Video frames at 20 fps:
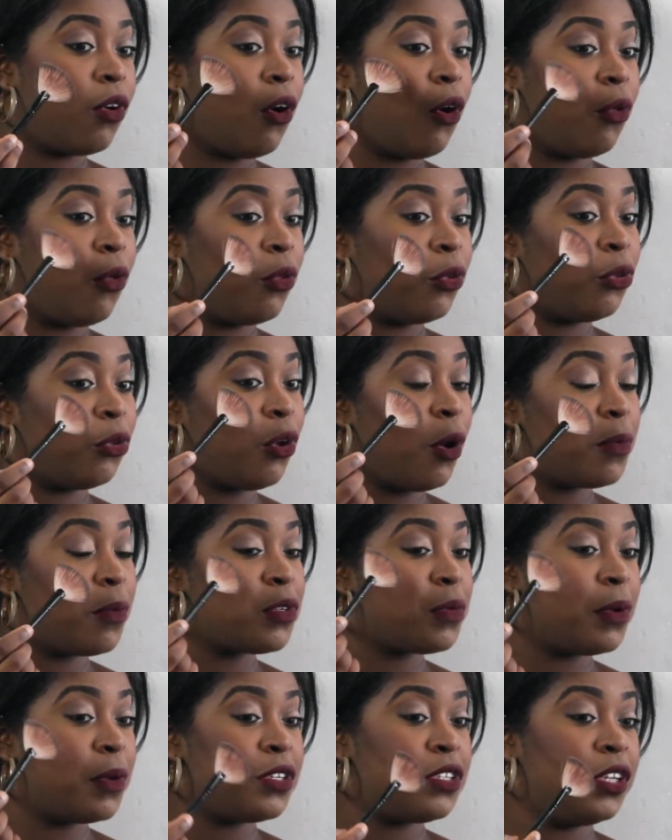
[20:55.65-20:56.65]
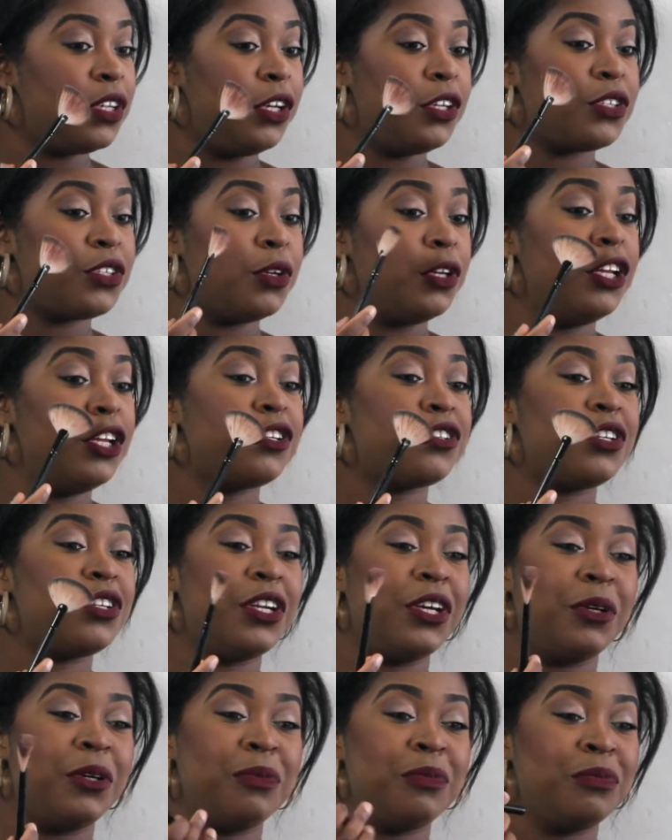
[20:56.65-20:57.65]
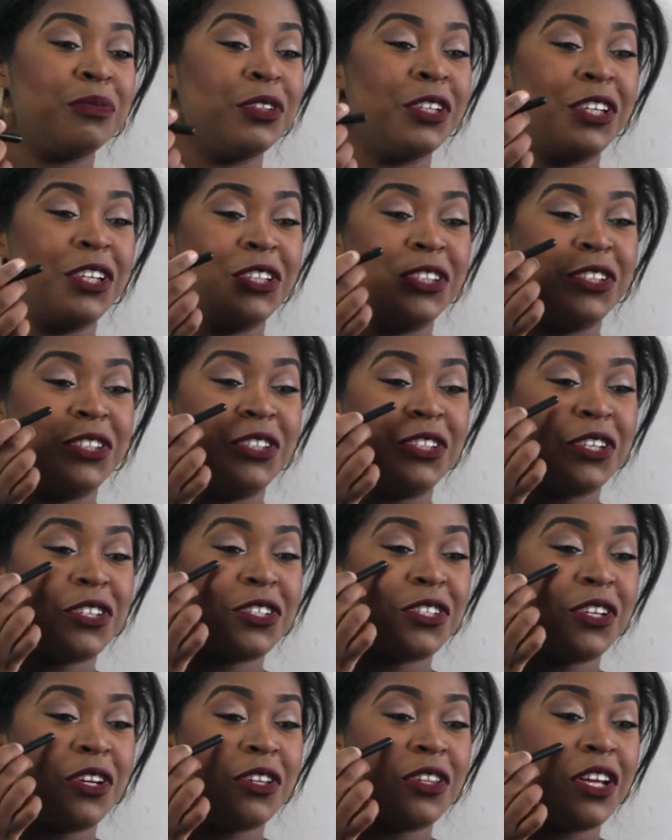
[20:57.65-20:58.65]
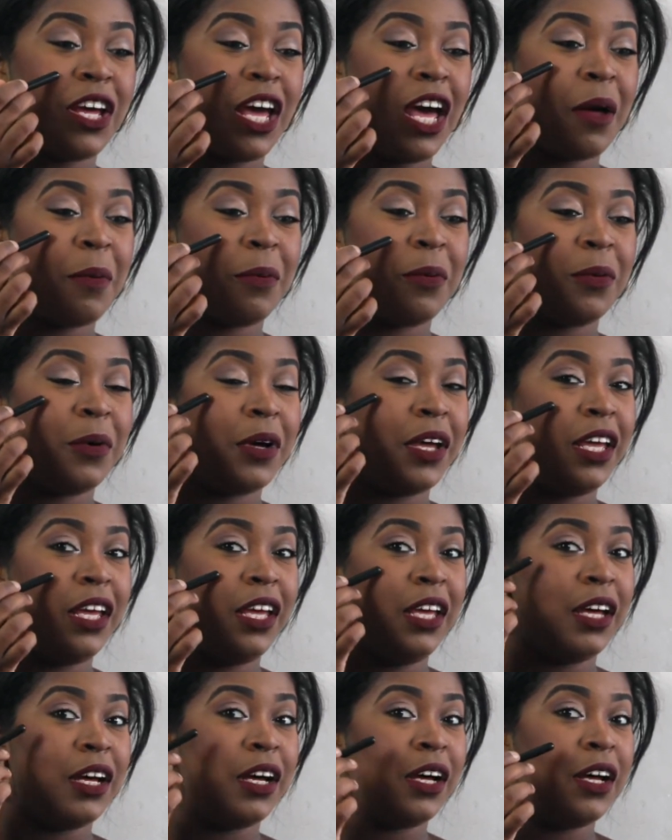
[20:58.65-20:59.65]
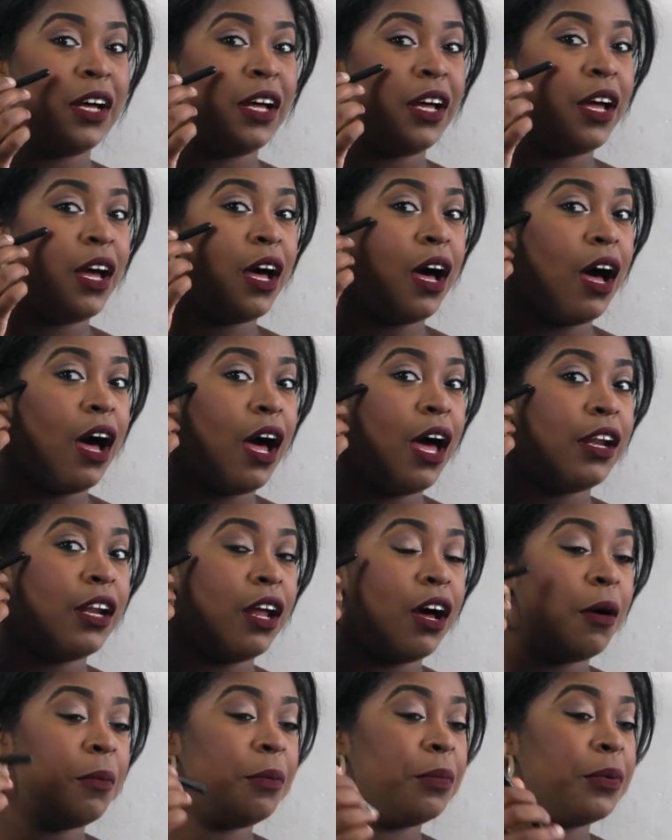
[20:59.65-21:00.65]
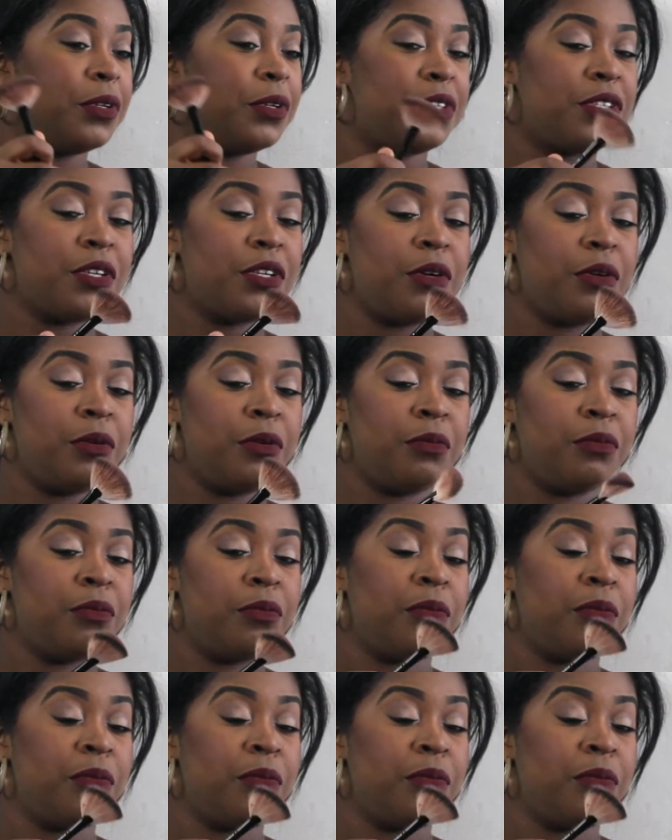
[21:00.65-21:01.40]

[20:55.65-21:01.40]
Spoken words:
on the tops of my cheeks, so literally just on the apple here and upwards, so